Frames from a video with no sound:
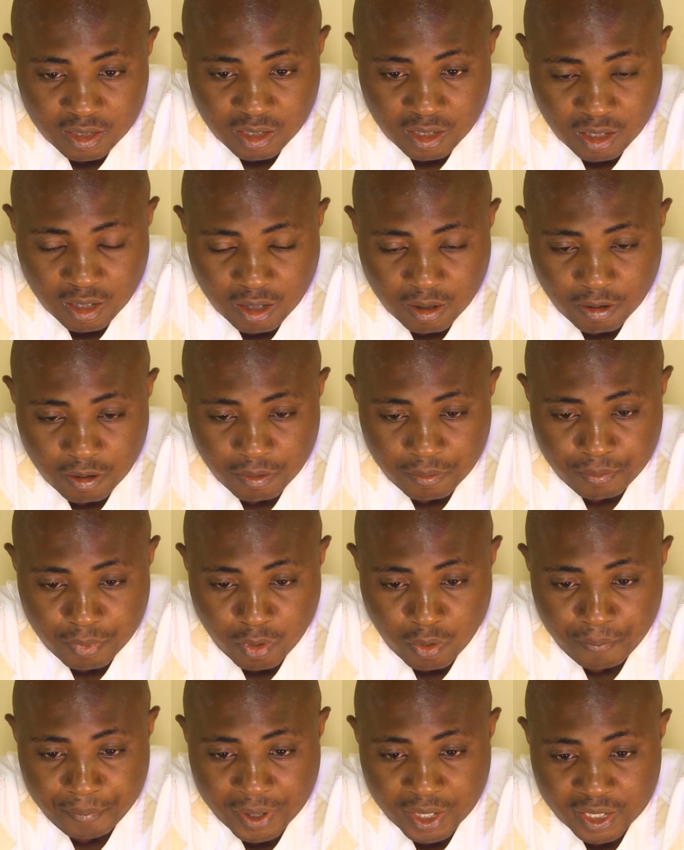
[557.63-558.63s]

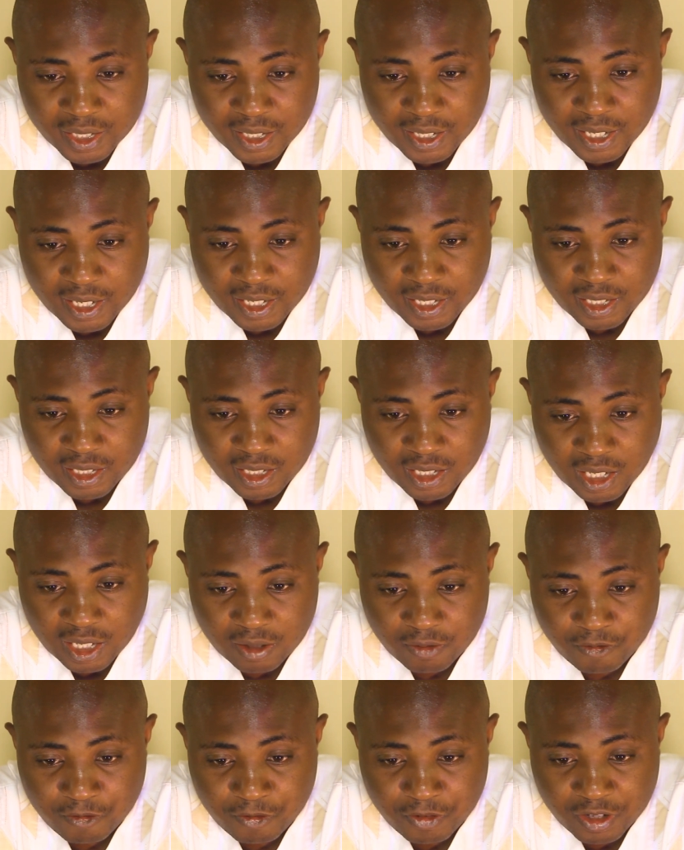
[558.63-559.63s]
proper rearing
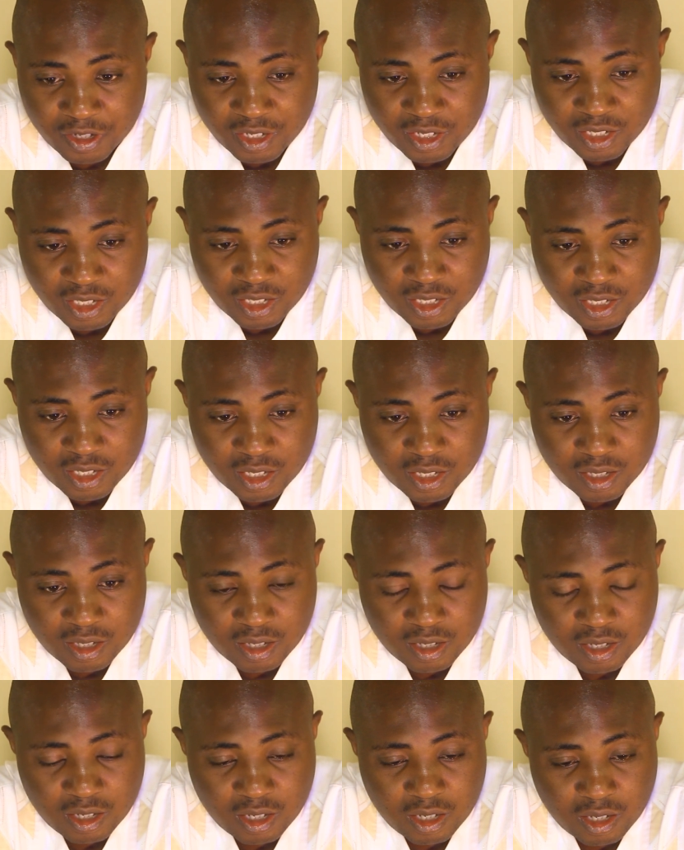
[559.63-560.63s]
and feeding,
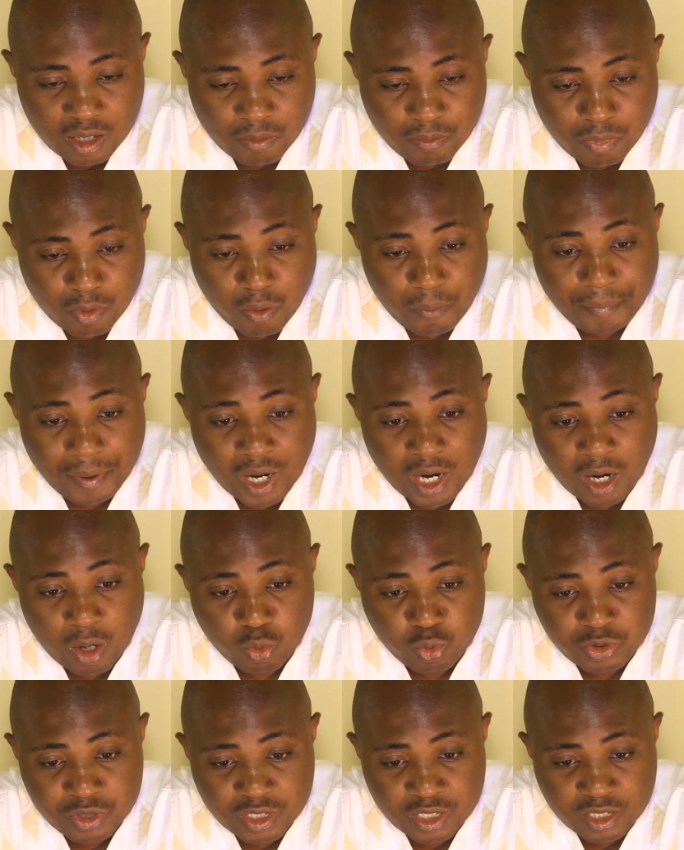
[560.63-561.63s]
proper
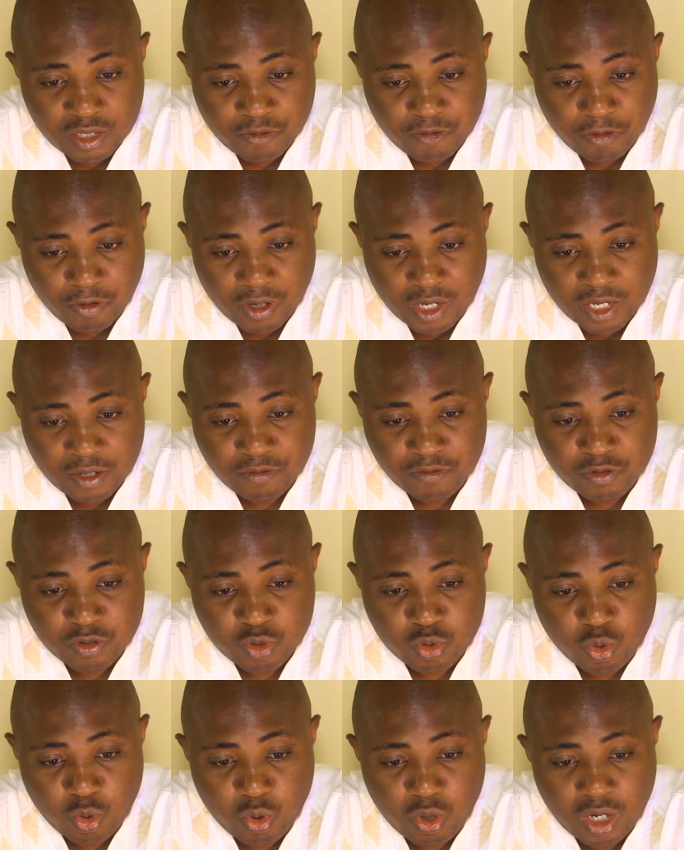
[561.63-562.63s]
housing for
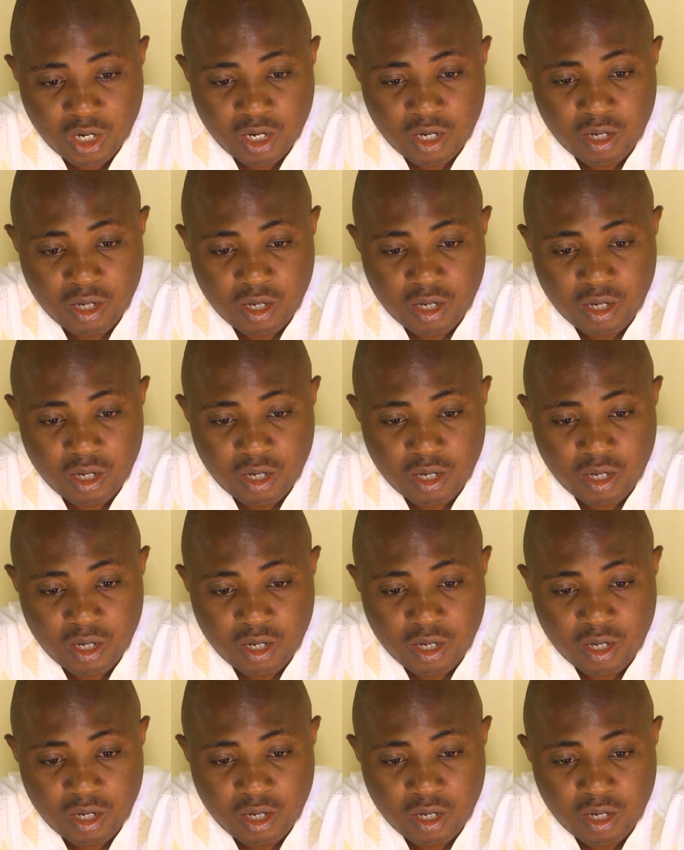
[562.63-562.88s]
livestock,